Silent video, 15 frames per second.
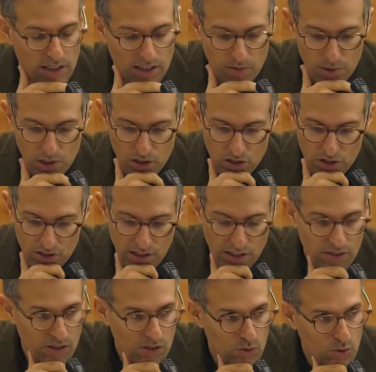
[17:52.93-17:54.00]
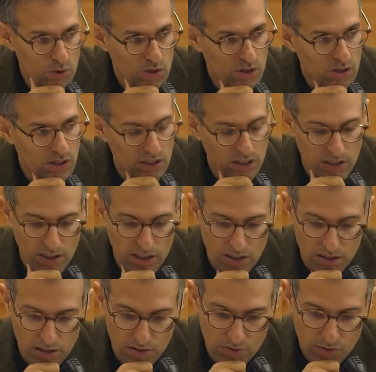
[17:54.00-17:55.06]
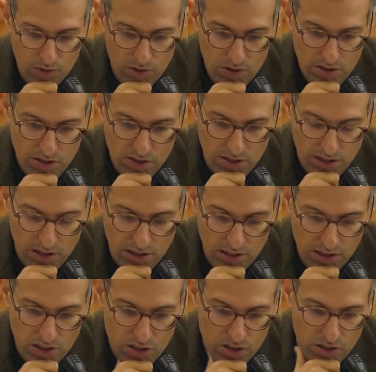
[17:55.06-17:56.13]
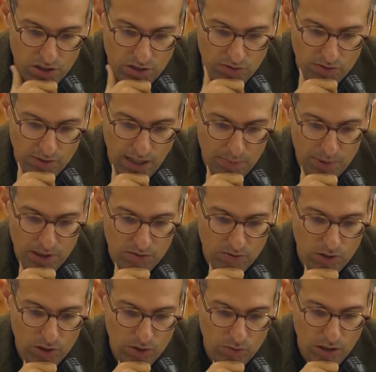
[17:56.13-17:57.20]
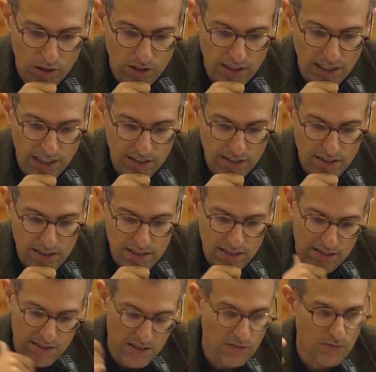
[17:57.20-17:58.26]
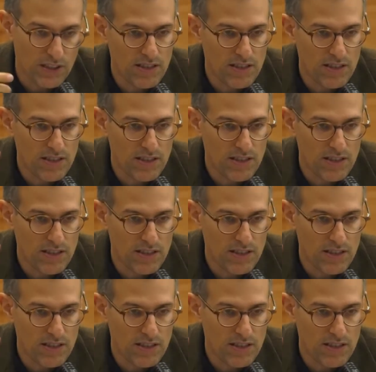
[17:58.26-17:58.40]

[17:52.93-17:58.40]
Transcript: image that he used in the first edition of Capital Volume 1 in 1867.